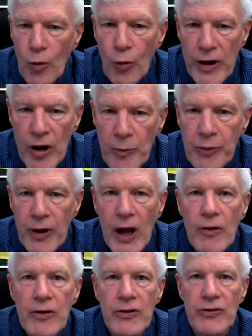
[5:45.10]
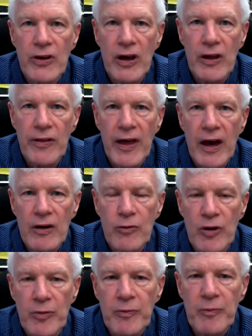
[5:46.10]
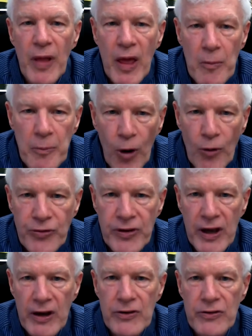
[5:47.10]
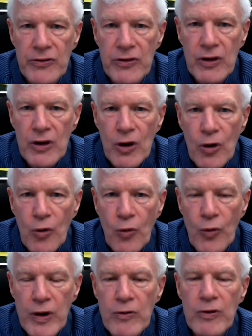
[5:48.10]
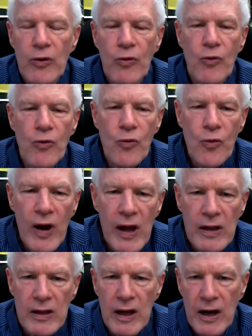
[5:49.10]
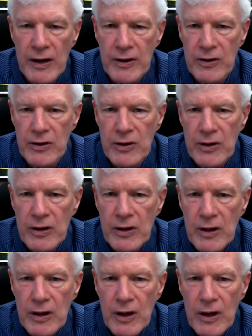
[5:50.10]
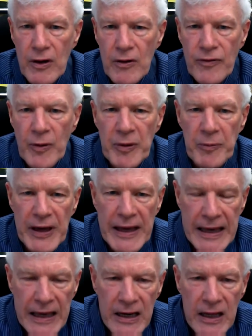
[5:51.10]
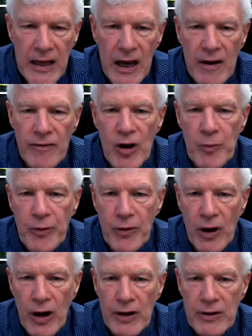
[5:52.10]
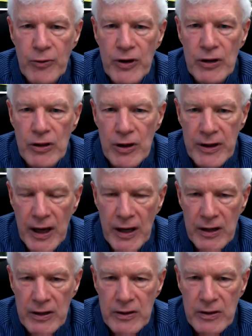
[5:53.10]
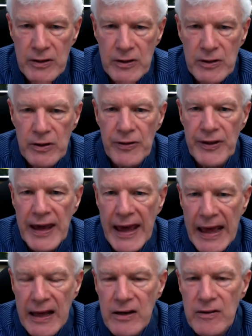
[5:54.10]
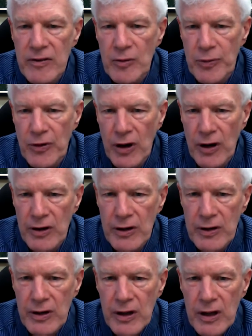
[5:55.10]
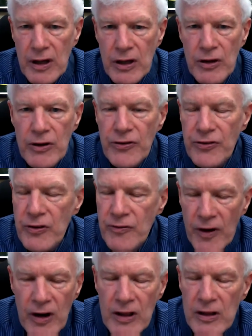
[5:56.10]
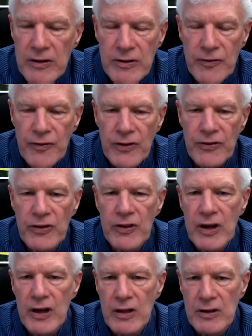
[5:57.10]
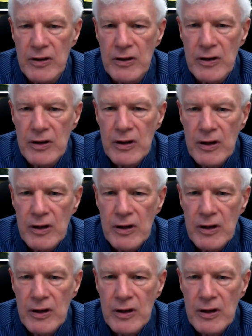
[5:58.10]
We are proud to say that with both tests, we were well under. From the beginning of our product, when you look at it, till the end of the product, you can see very little difference in the color.